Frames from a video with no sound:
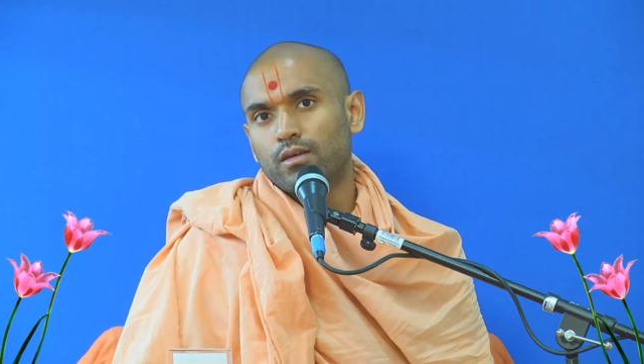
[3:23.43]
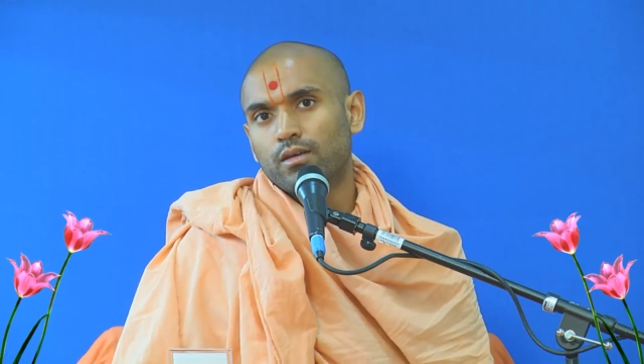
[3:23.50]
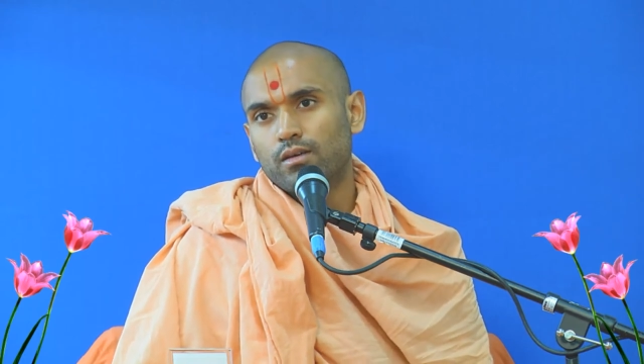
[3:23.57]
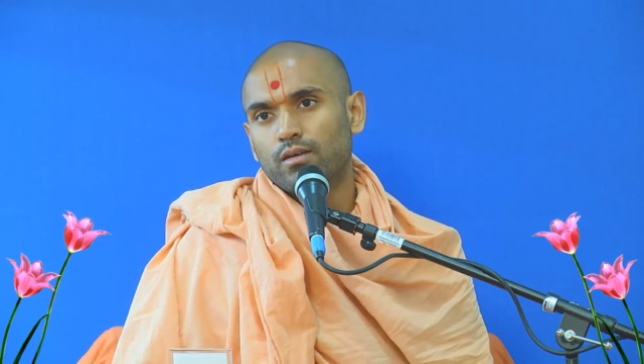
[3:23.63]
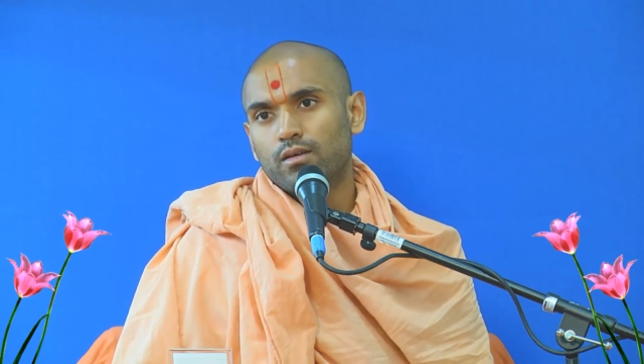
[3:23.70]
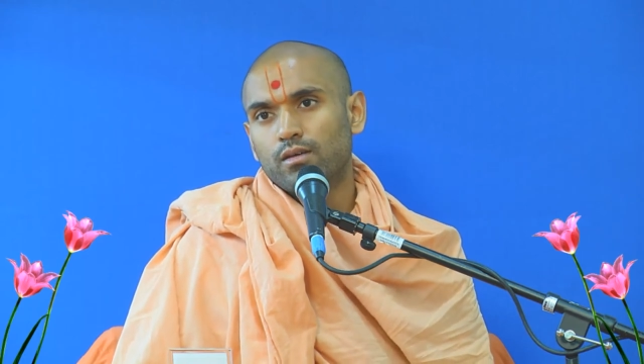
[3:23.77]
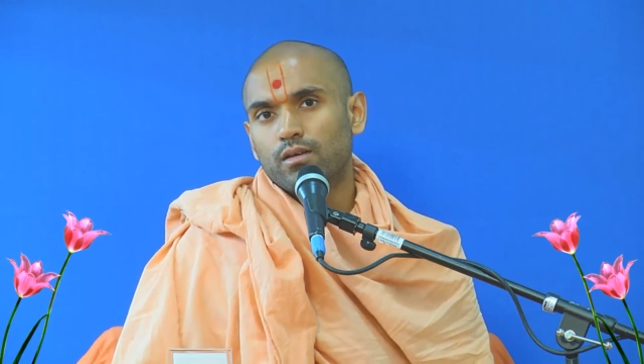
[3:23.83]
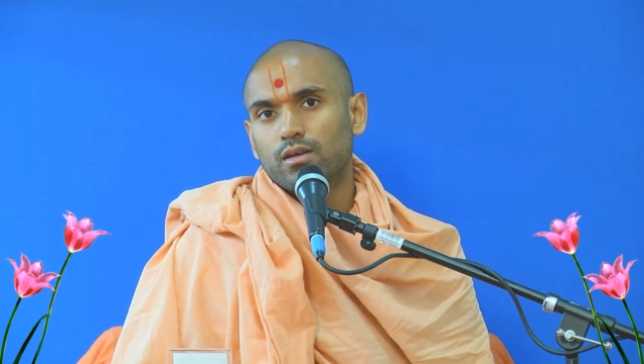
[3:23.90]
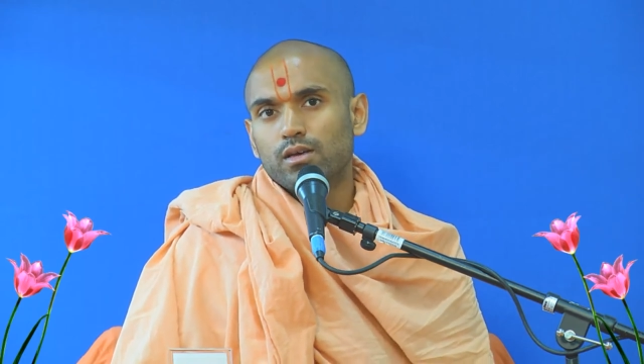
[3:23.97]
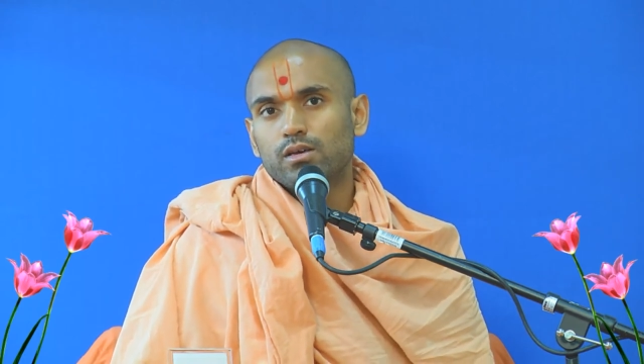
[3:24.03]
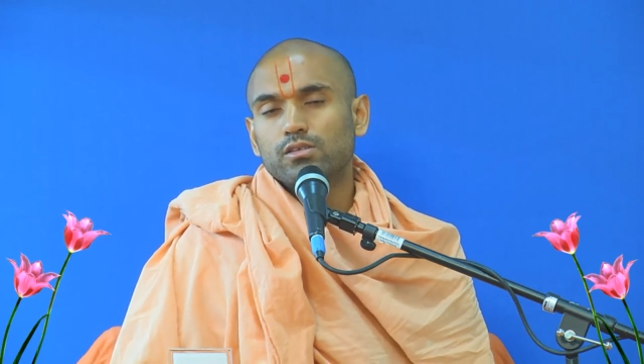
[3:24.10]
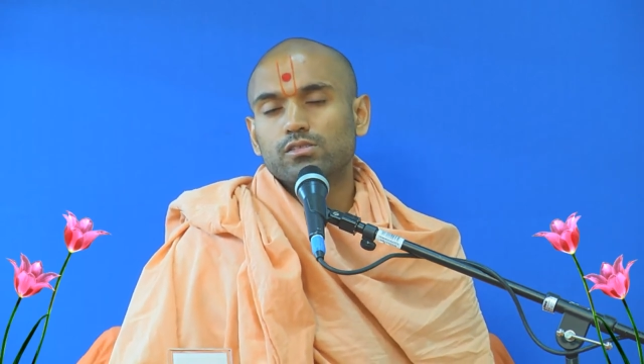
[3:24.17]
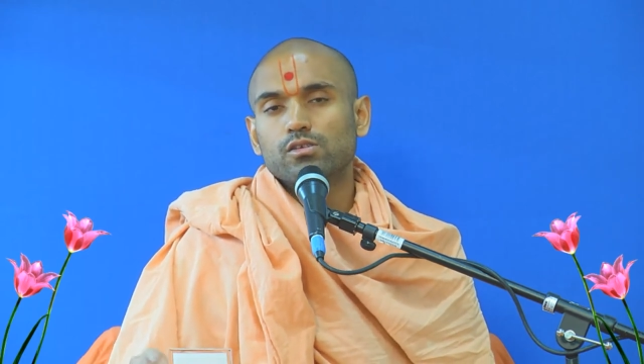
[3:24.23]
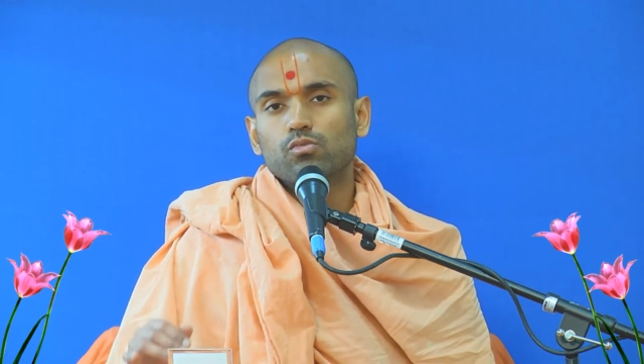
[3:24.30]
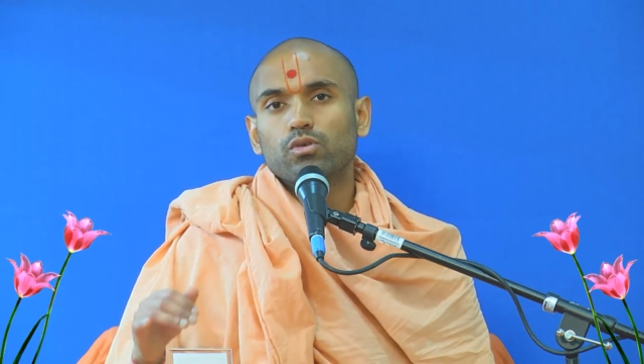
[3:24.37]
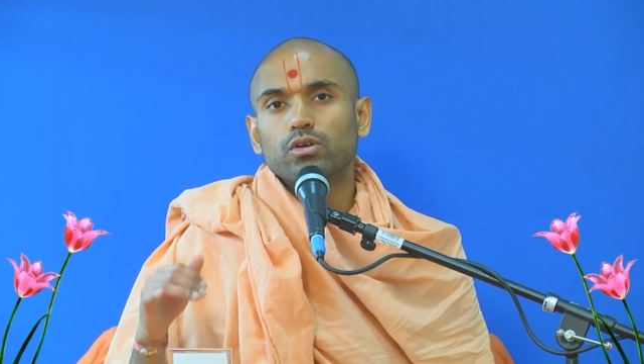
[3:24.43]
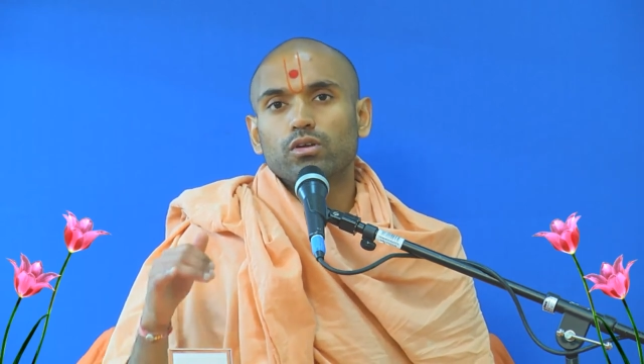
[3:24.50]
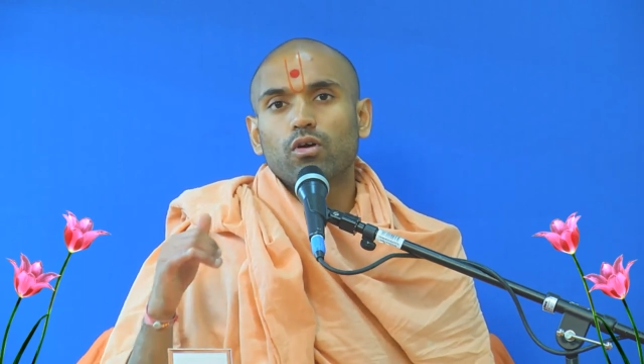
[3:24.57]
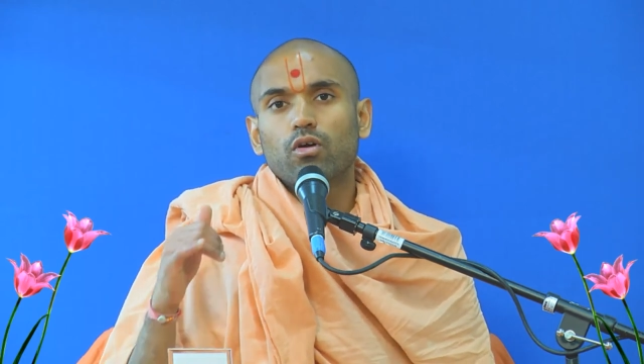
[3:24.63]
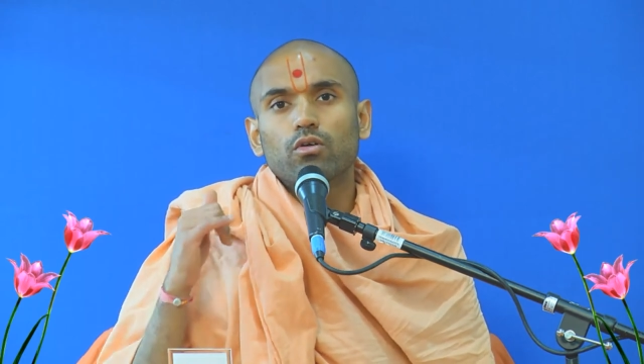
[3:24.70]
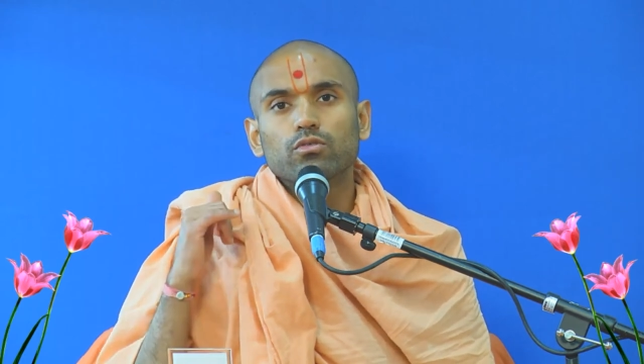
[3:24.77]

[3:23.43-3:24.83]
someone calls you on the